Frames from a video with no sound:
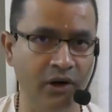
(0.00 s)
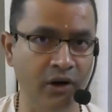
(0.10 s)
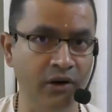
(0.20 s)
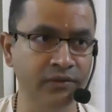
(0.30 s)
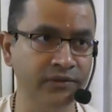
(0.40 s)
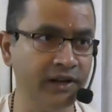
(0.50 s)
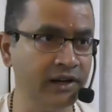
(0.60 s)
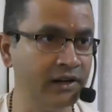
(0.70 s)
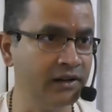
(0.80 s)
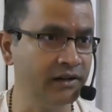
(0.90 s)
Of
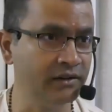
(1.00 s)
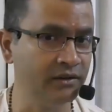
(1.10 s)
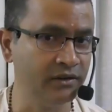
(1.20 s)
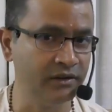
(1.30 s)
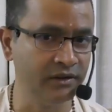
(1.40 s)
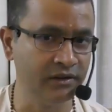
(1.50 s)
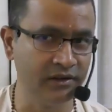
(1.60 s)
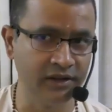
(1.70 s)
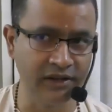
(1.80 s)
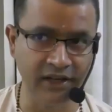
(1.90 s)
that,
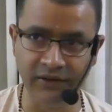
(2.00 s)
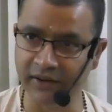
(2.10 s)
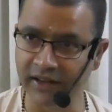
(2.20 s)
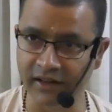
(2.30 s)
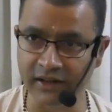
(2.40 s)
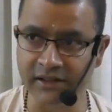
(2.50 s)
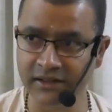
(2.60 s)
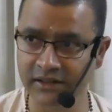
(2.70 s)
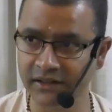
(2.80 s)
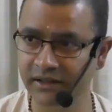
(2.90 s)
the 3
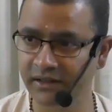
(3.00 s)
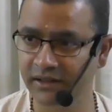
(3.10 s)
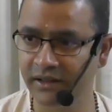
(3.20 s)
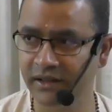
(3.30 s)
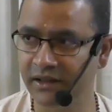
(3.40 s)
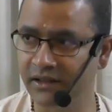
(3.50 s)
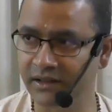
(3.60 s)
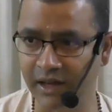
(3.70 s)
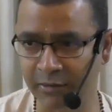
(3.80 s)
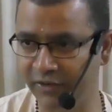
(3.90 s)
Vedas,
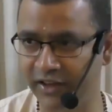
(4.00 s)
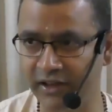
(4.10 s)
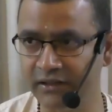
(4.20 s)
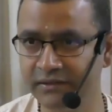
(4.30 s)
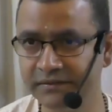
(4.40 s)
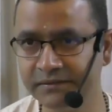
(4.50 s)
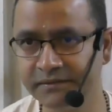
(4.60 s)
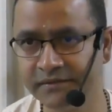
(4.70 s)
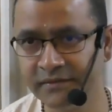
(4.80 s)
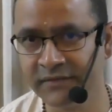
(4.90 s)
Sama Veda.
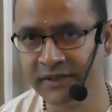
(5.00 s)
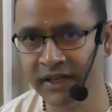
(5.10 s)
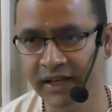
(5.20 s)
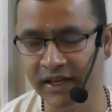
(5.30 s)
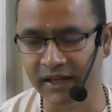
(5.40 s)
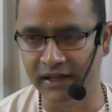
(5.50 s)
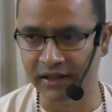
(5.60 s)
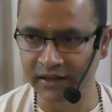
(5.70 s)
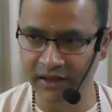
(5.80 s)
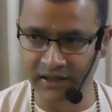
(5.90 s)

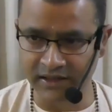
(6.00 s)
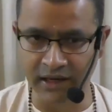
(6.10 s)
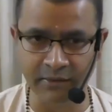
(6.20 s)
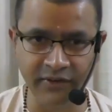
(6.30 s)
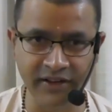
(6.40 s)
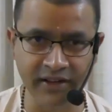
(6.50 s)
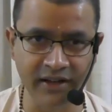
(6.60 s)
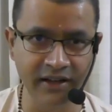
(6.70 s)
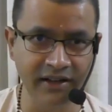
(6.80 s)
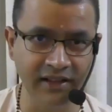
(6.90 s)
In that Sama
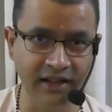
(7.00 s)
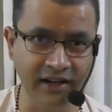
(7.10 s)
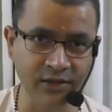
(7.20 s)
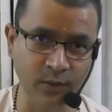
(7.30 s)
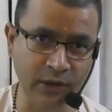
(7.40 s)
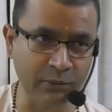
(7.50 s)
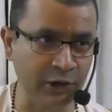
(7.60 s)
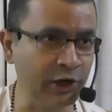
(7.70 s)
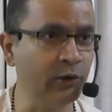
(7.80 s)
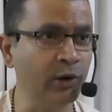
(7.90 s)
Veda, there is one
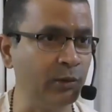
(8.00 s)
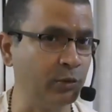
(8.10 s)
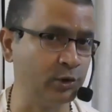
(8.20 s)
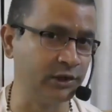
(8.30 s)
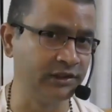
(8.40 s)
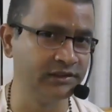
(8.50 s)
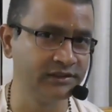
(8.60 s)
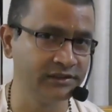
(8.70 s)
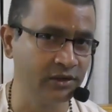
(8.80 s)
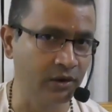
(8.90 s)
particular portion
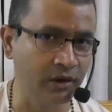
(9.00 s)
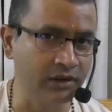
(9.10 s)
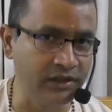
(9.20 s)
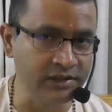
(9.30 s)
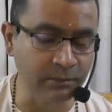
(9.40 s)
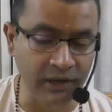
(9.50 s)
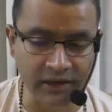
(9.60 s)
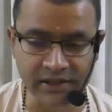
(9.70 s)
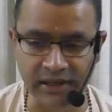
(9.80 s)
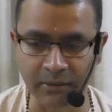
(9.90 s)
called this
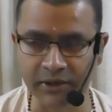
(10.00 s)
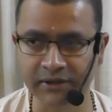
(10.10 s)
Brihat Sama.